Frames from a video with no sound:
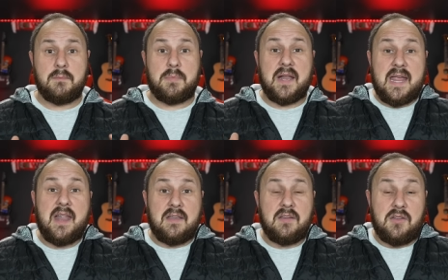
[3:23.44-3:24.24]
But
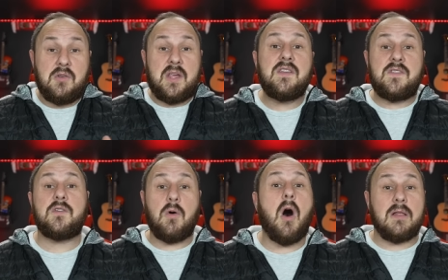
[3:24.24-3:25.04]
again, you can
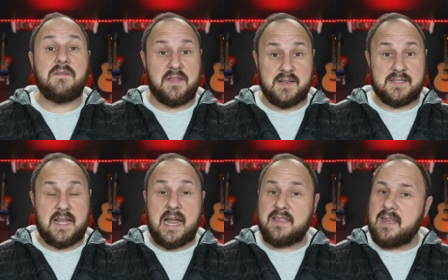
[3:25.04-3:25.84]
do all of this.
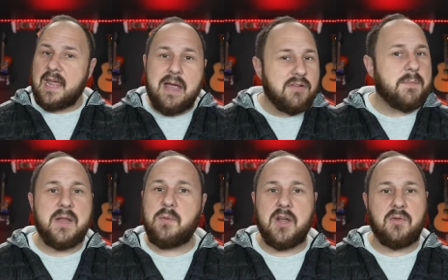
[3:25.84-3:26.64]
And I think
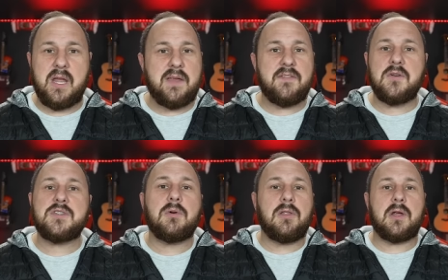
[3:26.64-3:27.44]
everybody would agree, even those
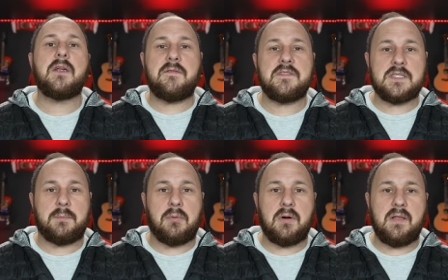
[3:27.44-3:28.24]
who are looking for the
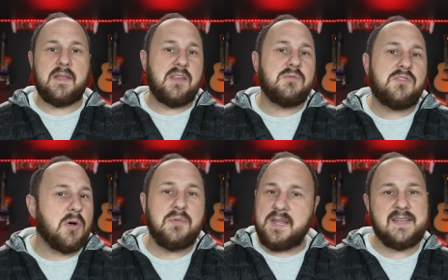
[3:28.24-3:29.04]
support, that you
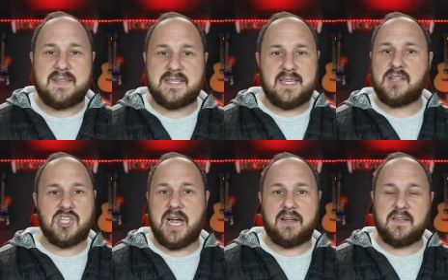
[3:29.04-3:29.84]
don't need to see the
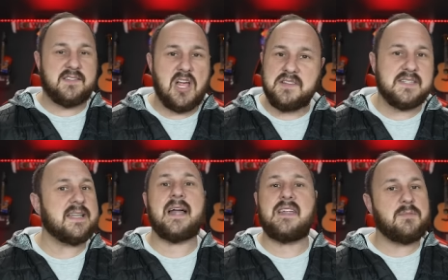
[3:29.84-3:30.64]
child. The child does
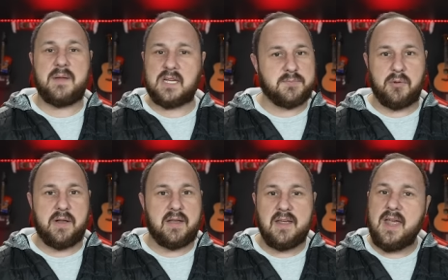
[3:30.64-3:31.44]
not need to be
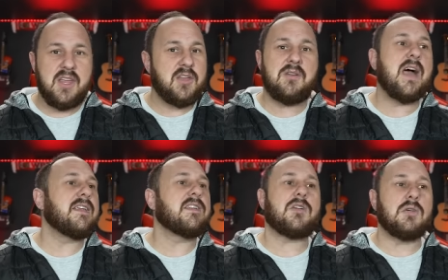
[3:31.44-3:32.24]
exploited. You do not
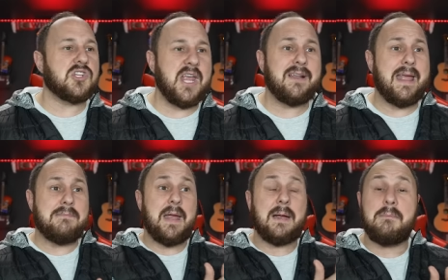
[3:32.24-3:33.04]
need to grow a channel
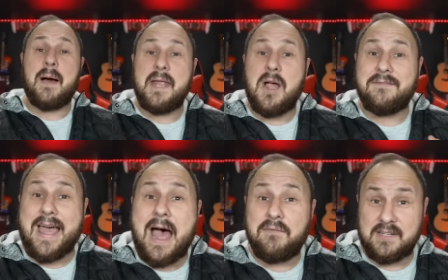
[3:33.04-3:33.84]
and make money off
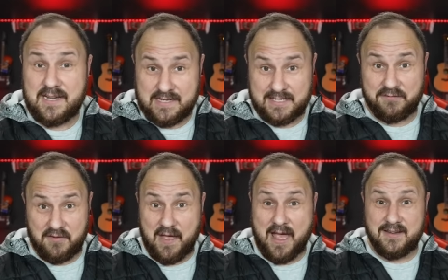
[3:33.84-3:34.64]
advertising
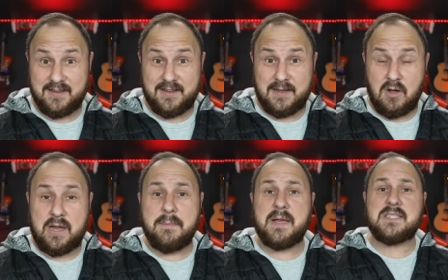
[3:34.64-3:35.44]
for that.
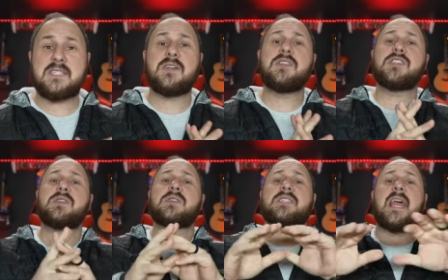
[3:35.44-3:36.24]
Okay? Because as soon as
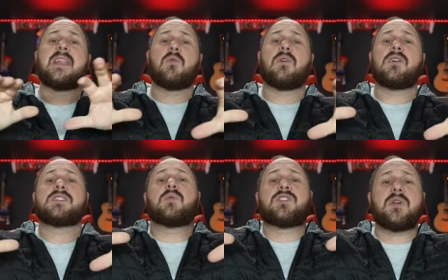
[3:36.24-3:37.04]
you say the
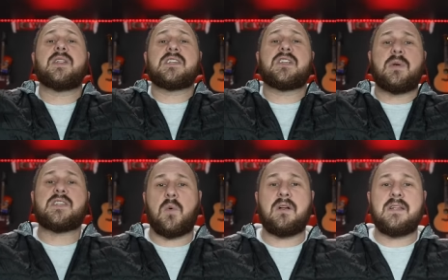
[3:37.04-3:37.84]
words, we're doing this to raise
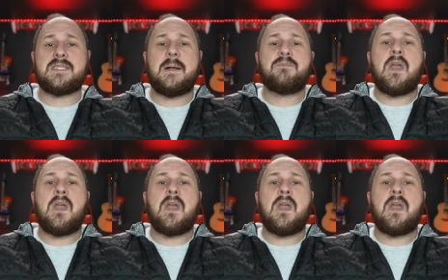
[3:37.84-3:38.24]
awareness,